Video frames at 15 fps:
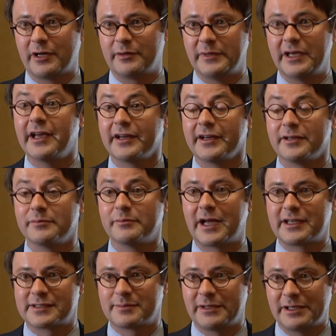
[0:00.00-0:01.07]
well-being and
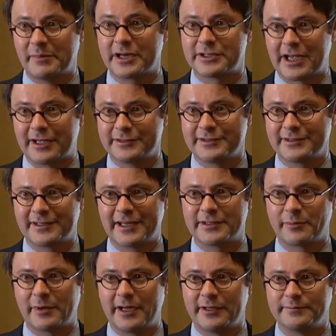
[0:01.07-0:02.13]
possibly much else
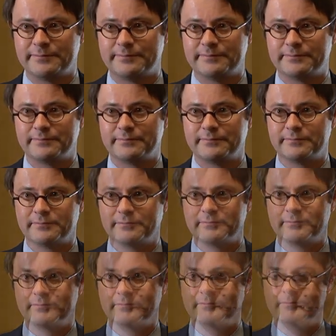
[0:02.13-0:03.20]
as well
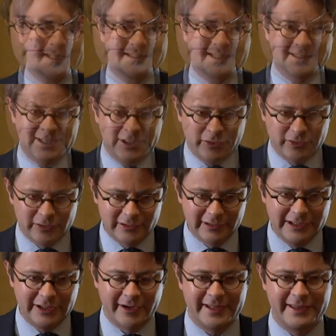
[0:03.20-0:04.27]
as I said
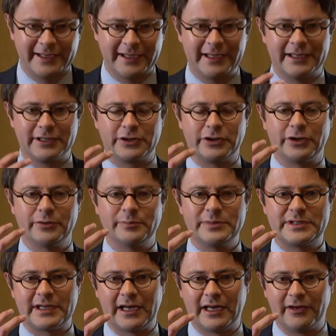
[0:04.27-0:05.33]
earlier, I think in
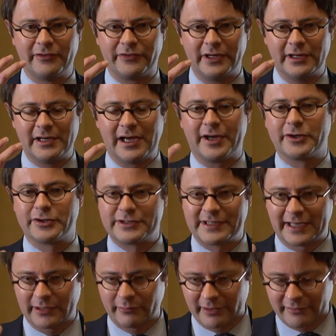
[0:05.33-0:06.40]
terms of
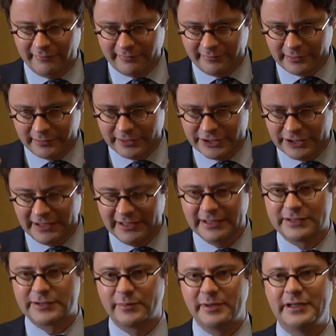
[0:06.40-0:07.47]
understanding what flourishing
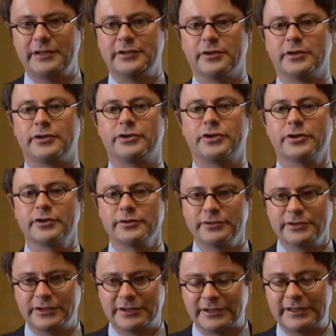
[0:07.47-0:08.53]
is, we need to
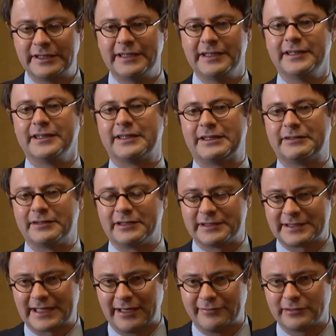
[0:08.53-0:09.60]
turn to
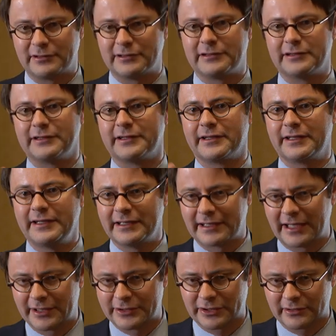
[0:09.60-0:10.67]
philosophical and
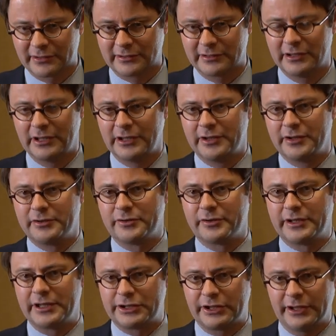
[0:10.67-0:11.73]
theological
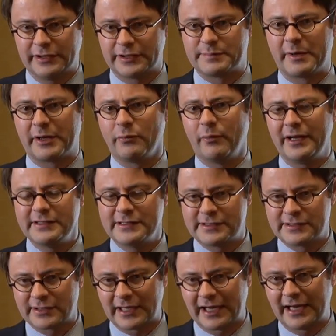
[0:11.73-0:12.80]
traditions. But
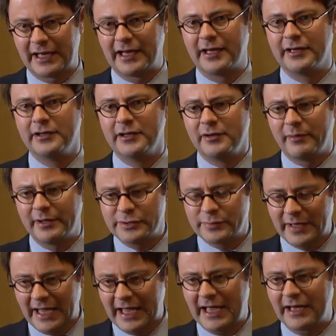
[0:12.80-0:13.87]
once, uh, once
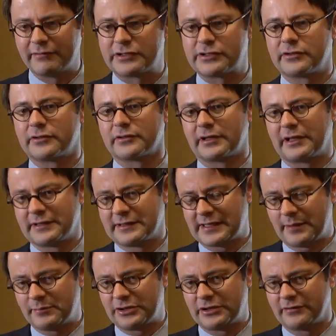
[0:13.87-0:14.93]
we have a certain
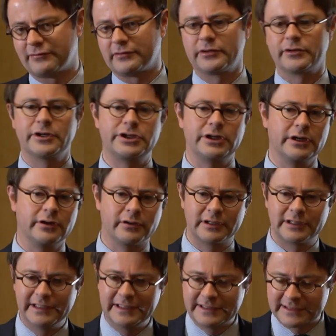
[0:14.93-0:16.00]
conception of flourishing, or
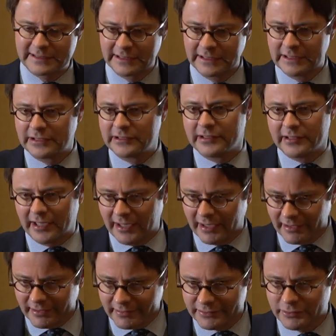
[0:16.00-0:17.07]
at least
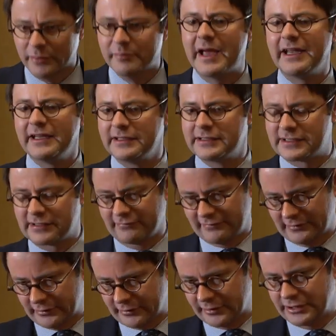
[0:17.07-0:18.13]
uh, domains of
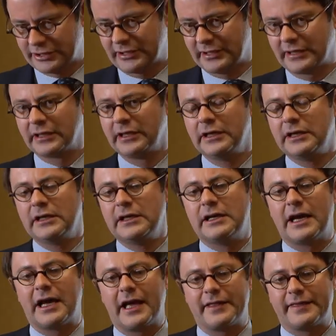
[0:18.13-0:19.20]
flourishing
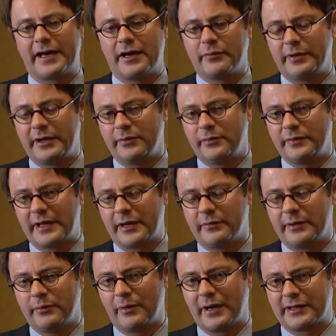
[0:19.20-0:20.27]
uh, that, we, that
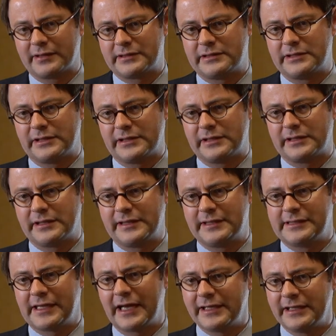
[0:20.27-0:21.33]
we want to
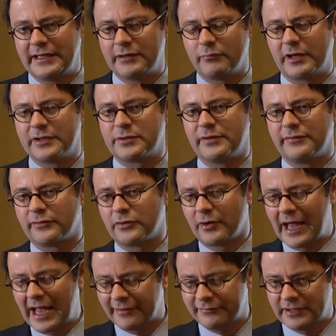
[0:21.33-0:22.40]
study, and once we've
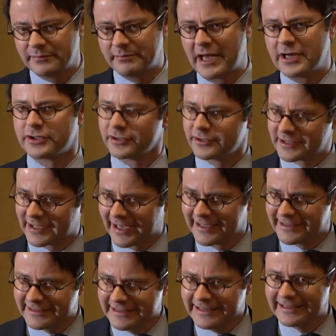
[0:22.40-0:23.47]
crafted measures,
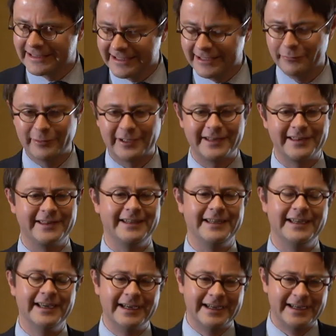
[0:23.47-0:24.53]
ideally with
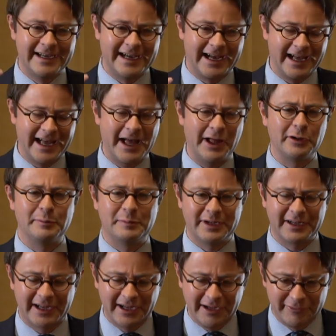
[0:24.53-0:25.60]
the uh, help
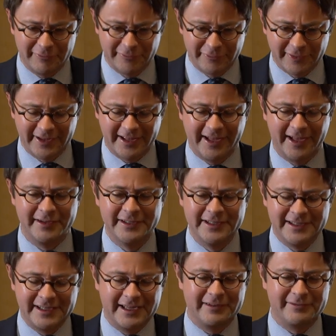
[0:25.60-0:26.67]
of, uh,
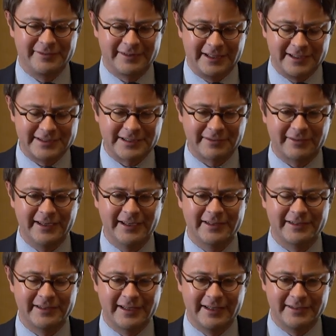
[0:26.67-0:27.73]
of philosophy
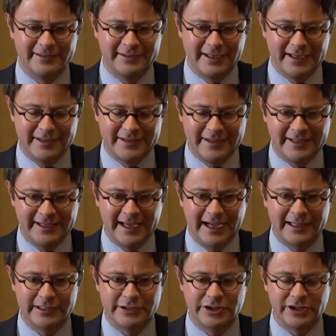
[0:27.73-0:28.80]
and, and, and
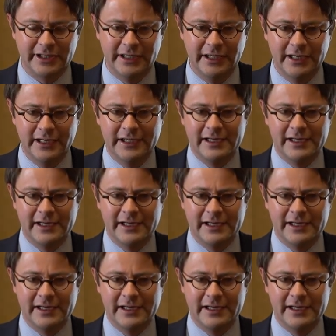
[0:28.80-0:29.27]
theology,